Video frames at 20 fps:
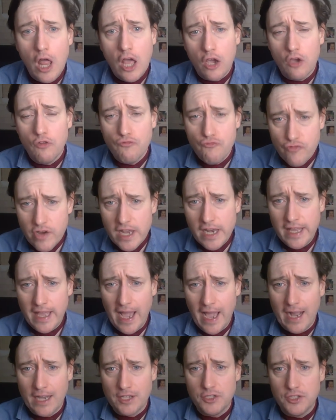can really
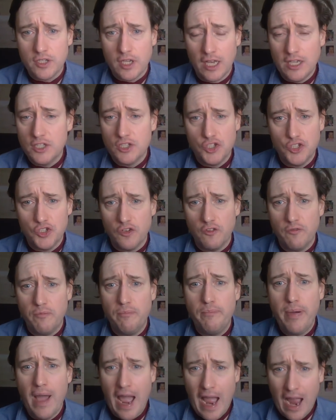act as sort of
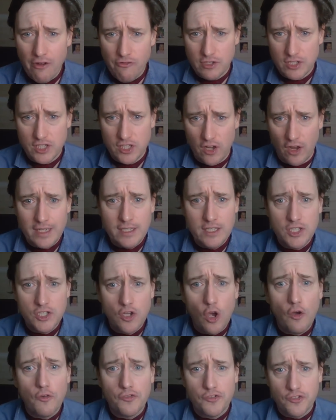parasites
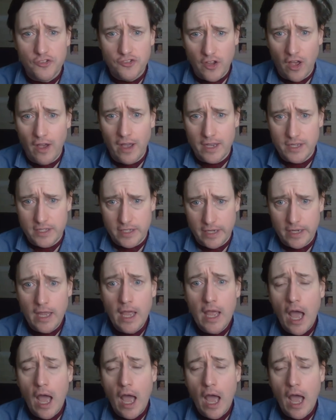of society,